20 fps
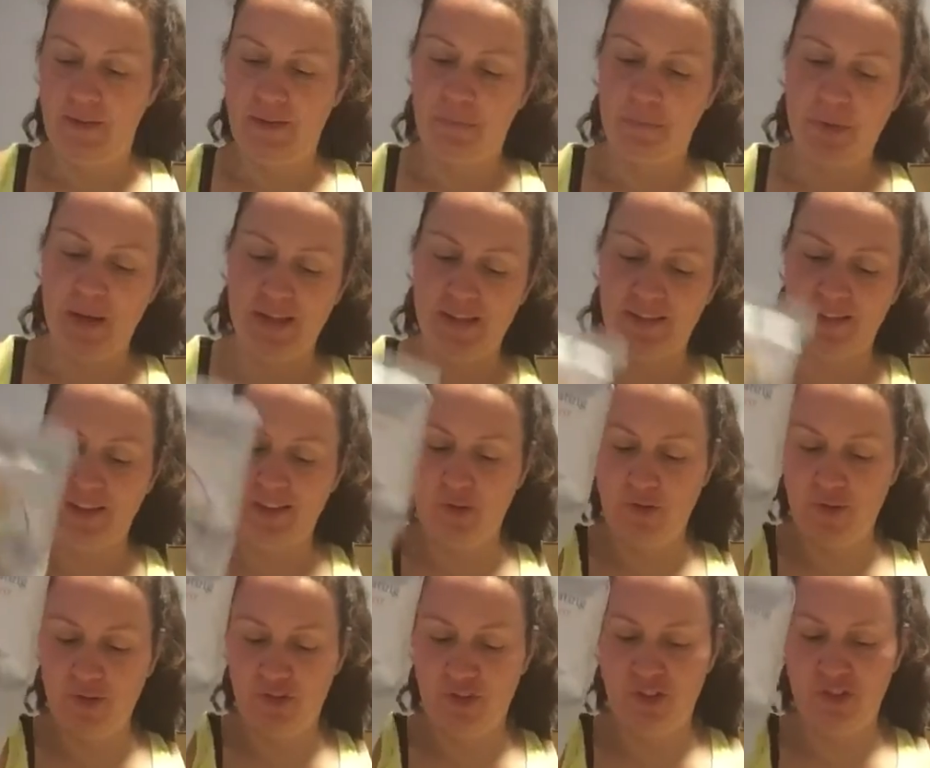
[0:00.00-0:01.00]
Spicy
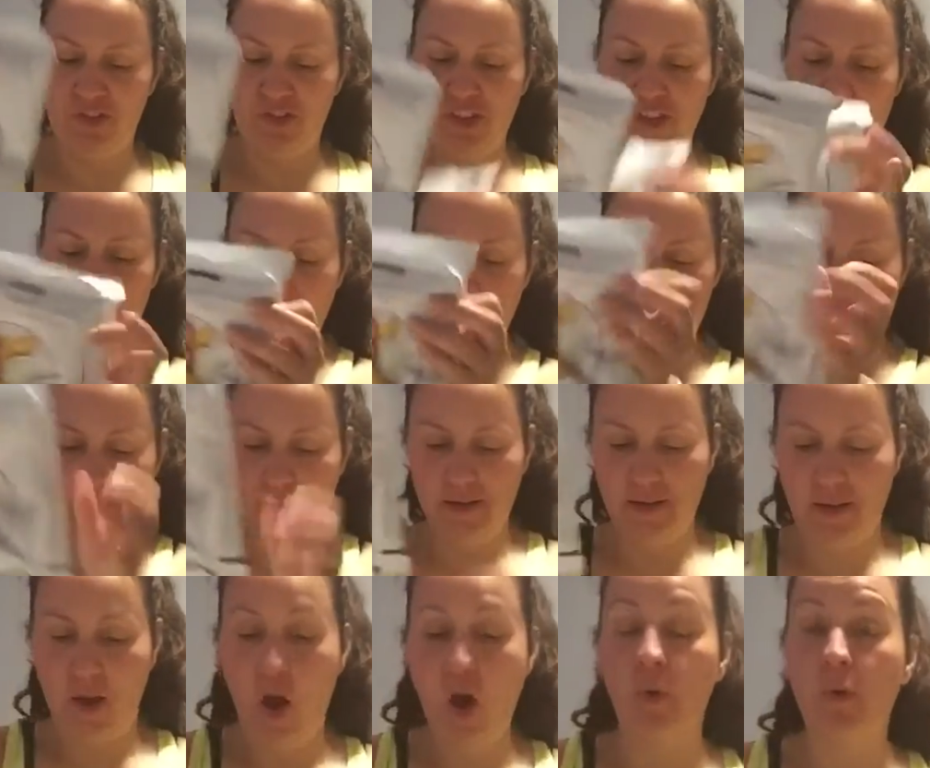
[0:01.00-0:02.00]
crunchy chicken.
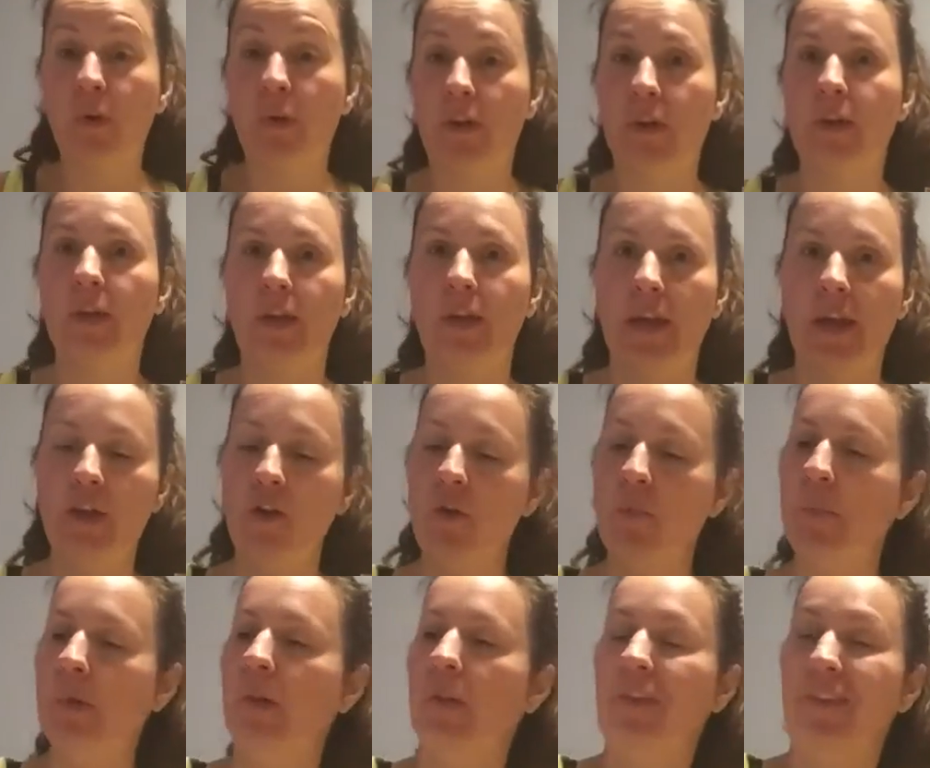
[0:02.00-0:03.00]
Oh,
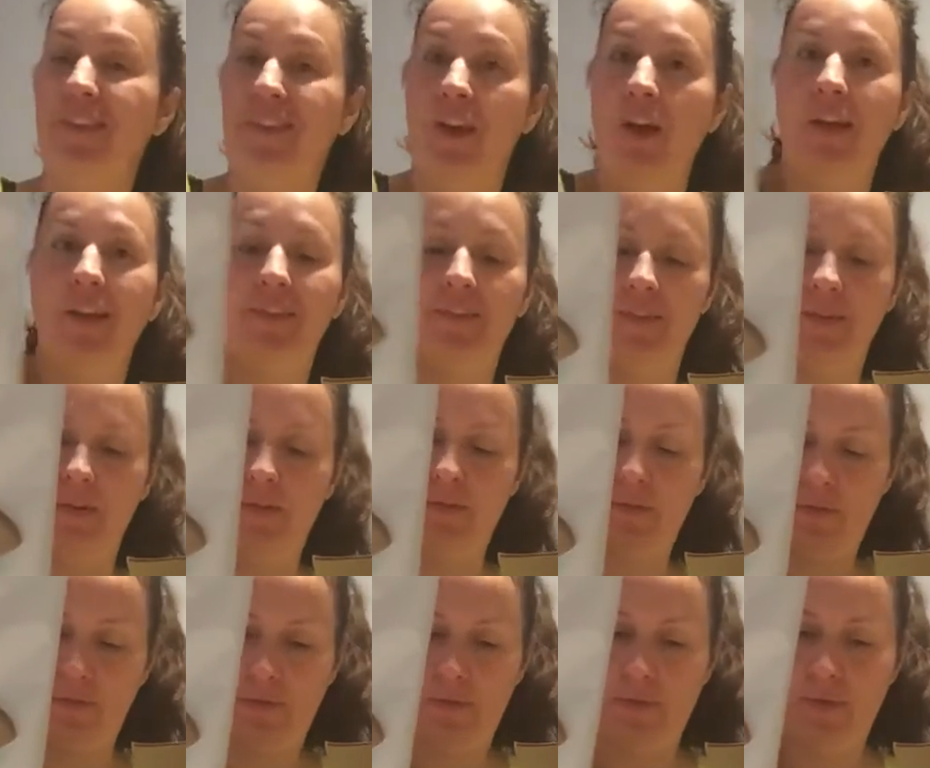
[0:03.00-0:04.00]
caramel sauce.
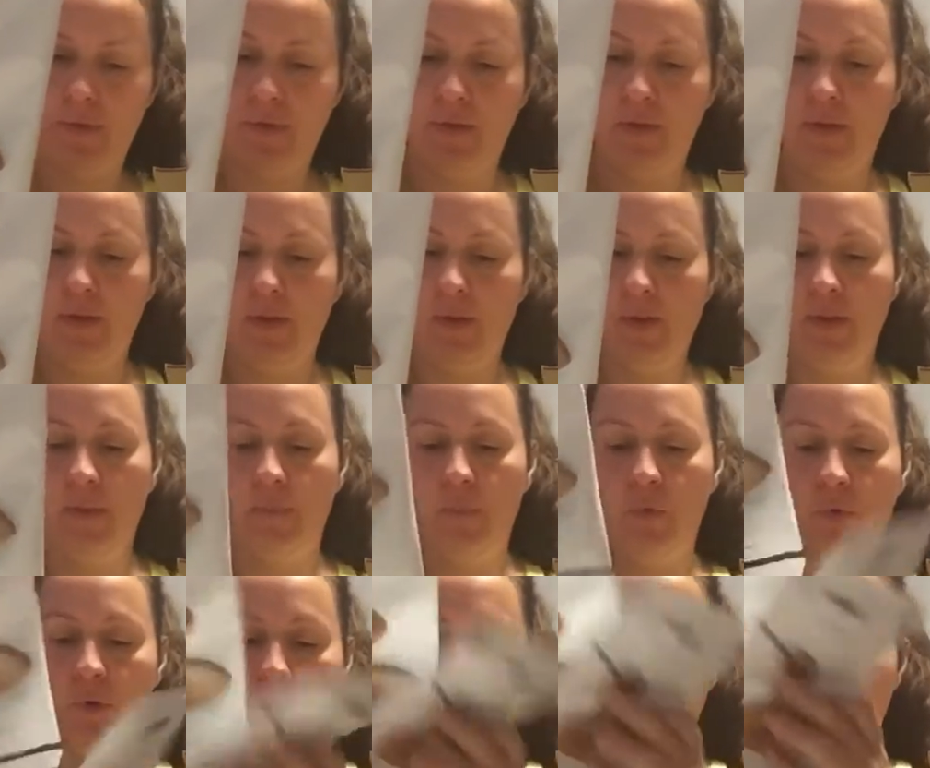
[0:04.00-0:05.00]

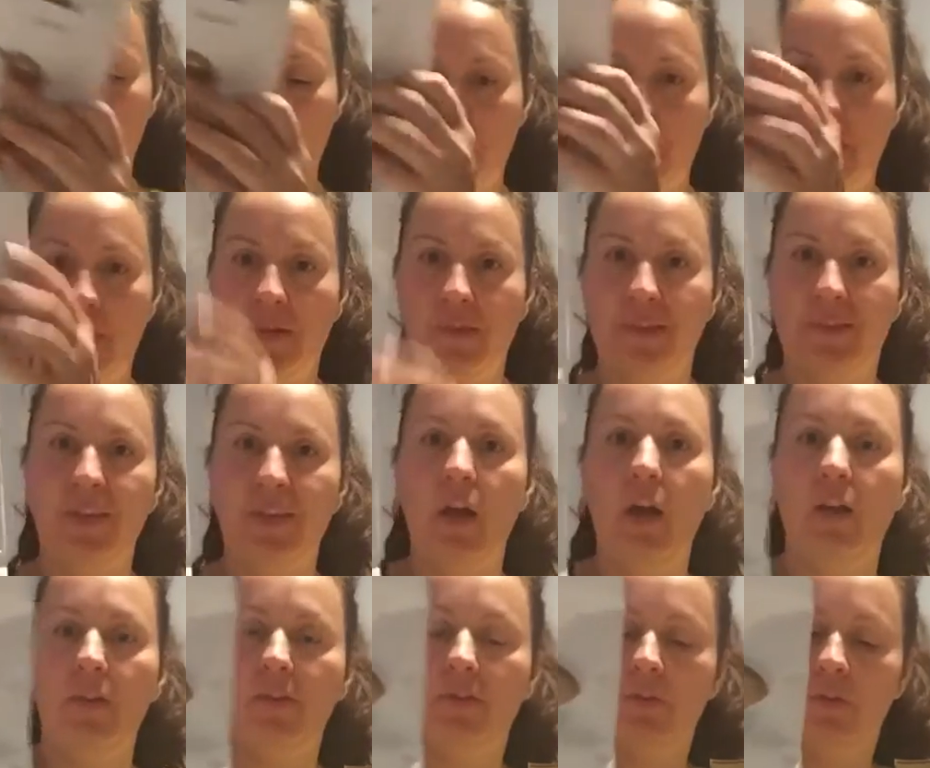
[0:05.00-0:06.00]
More caramel
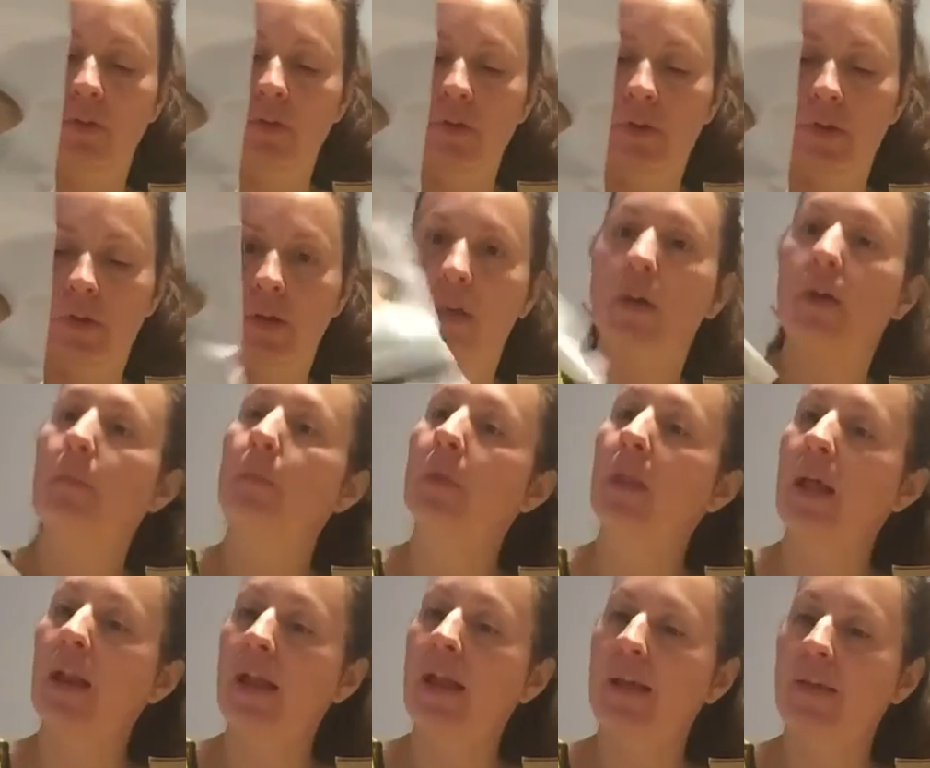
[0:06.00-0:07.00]
sauce. Good.
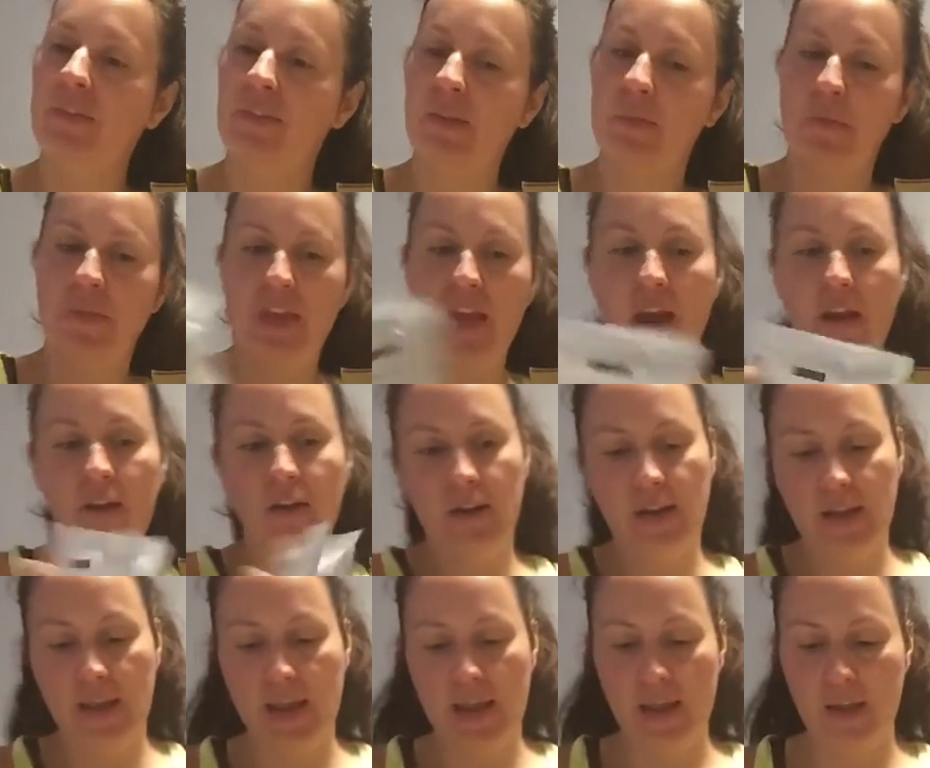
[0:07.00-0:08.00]
Glad I have some of that on
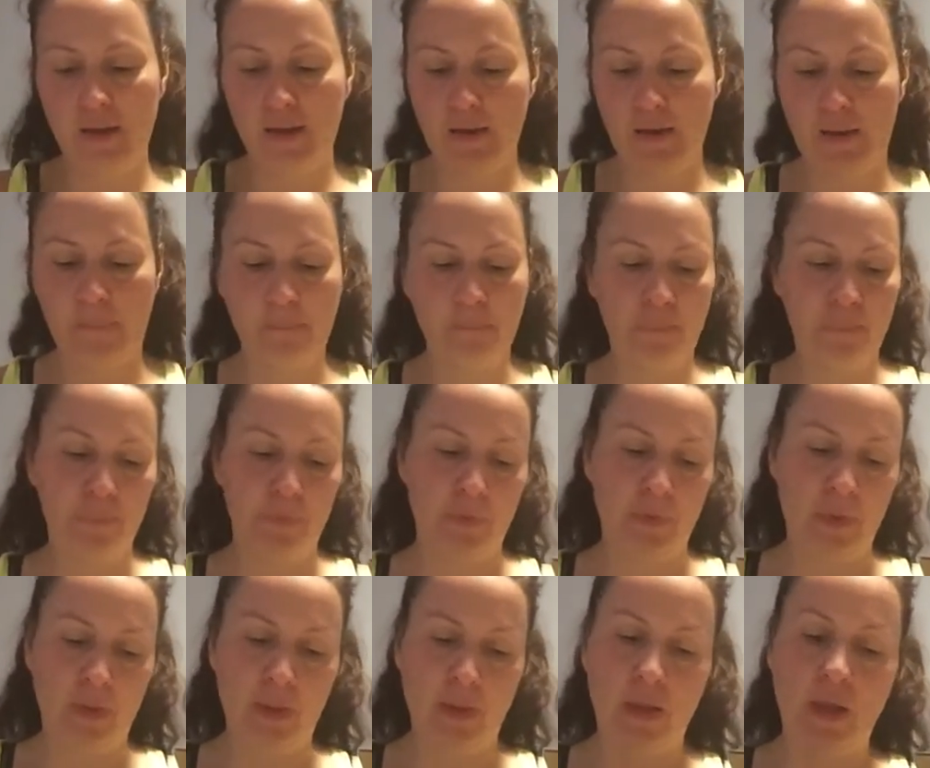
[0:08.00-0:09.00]
hand.
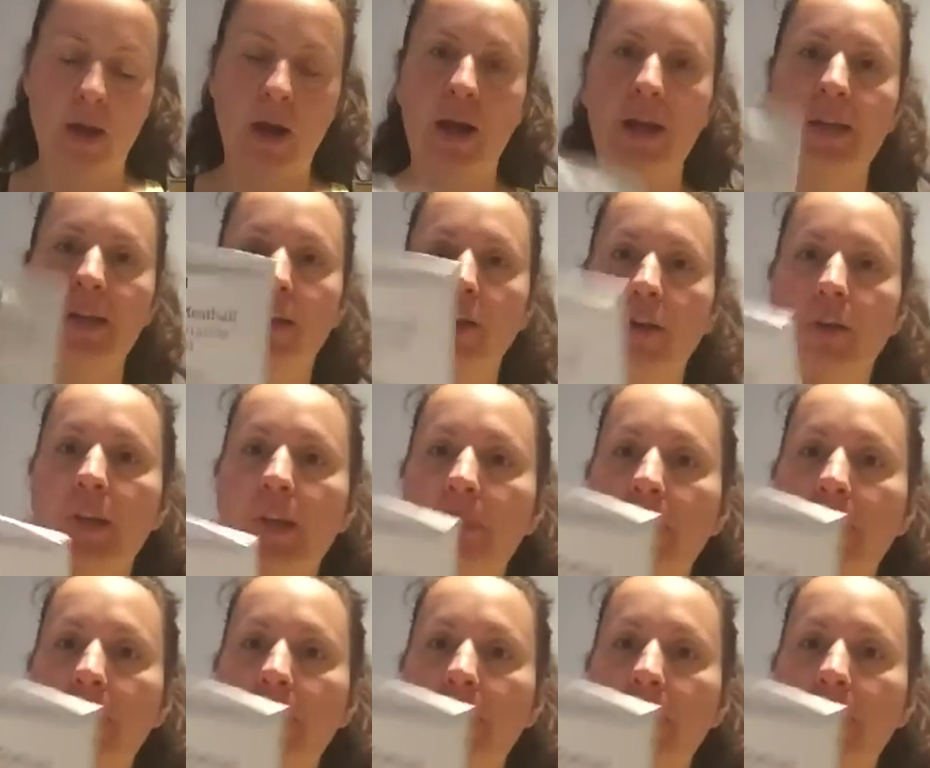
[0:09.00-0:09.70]
Honey garlic